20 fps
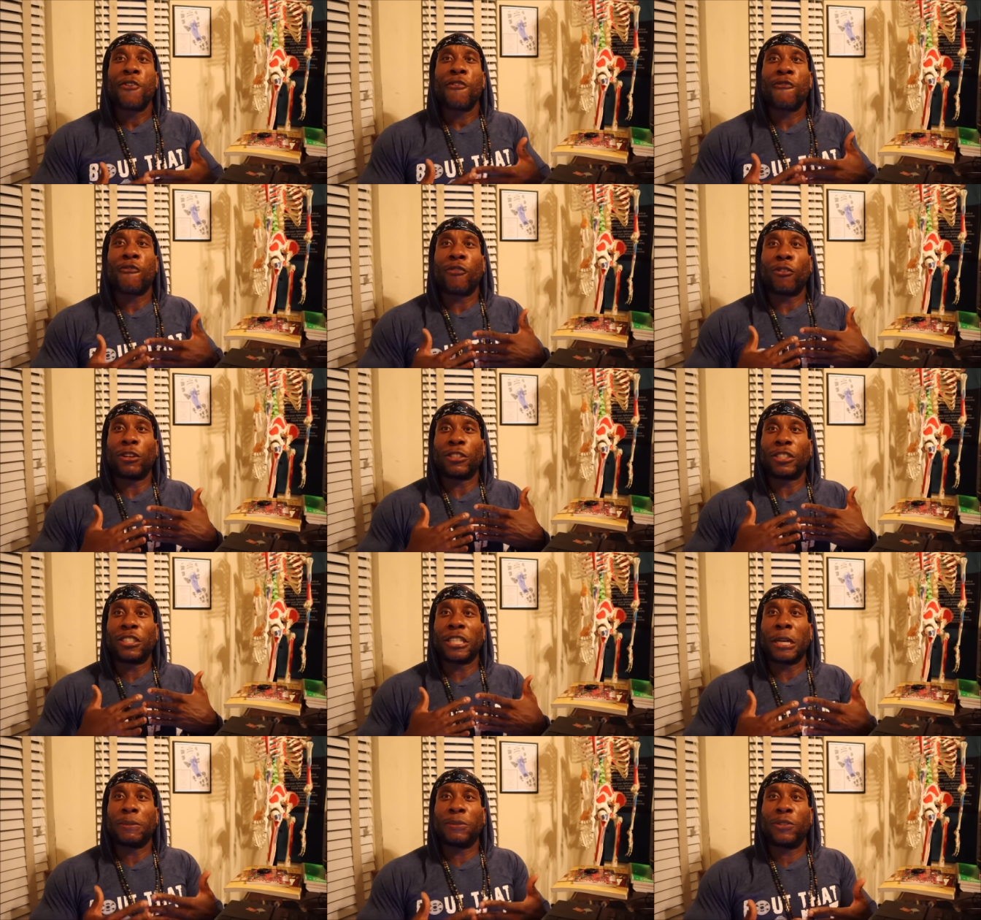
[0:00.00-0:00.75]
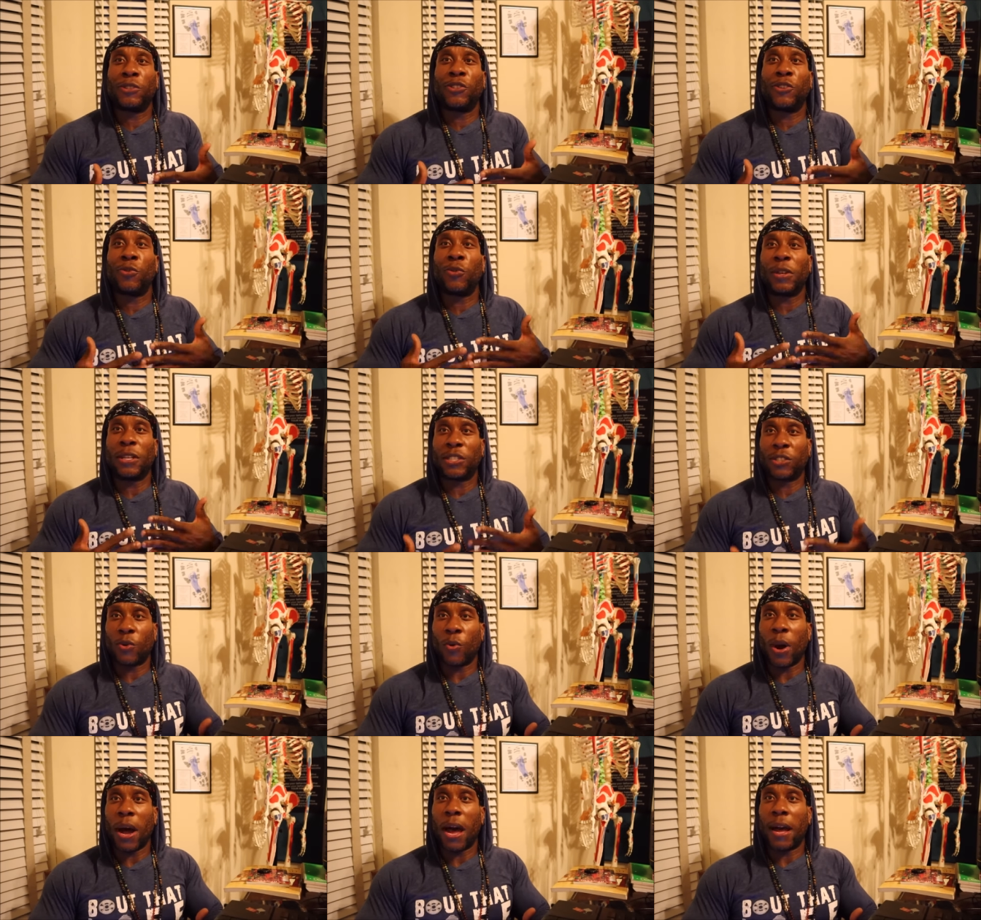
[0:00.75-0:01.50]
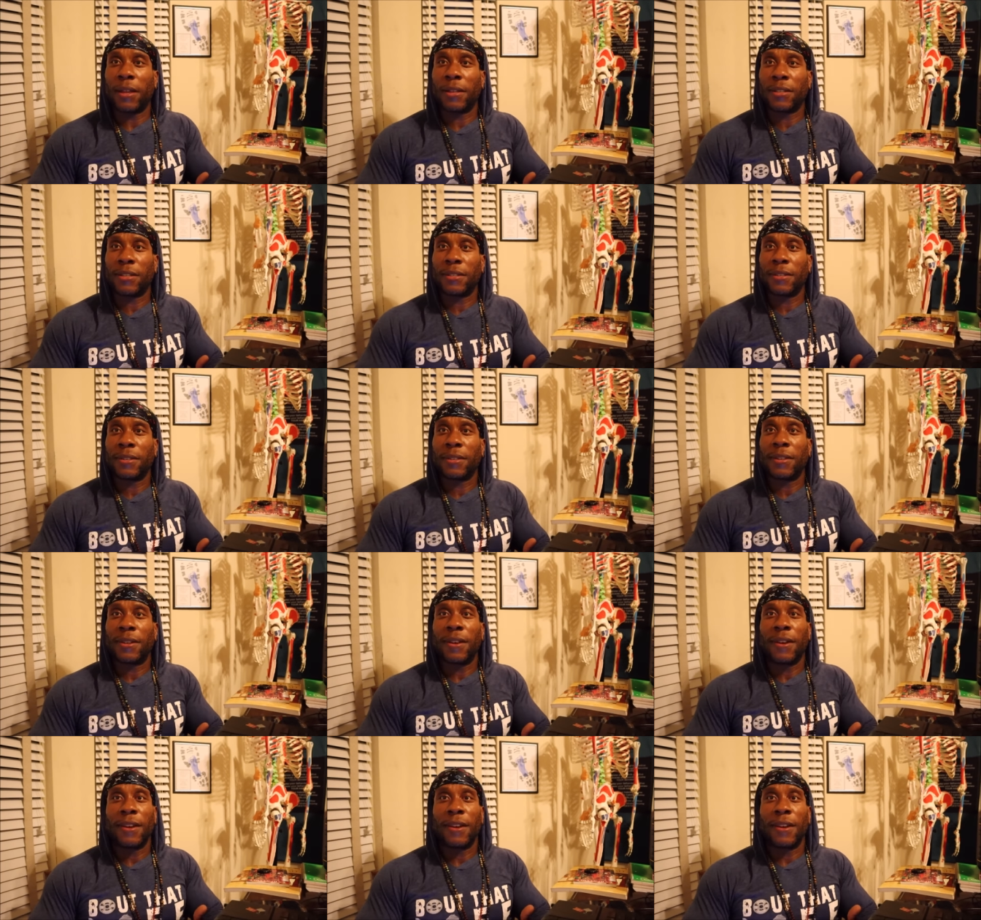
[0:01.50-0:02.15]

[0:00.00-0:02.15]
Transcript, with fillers: for substituting squats.